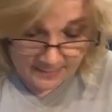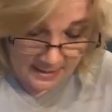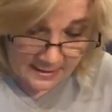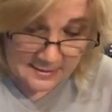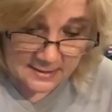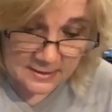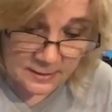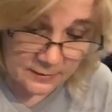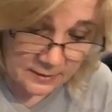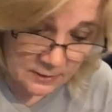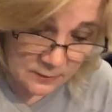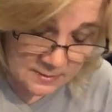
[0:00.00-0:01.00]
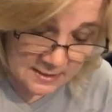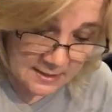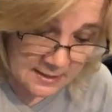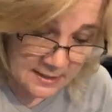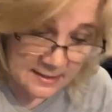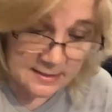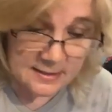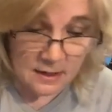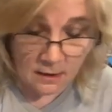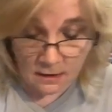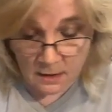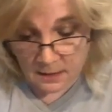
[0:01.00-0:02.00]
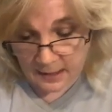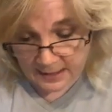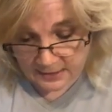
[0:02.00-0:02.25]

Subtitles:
I'm not necessarily using these all.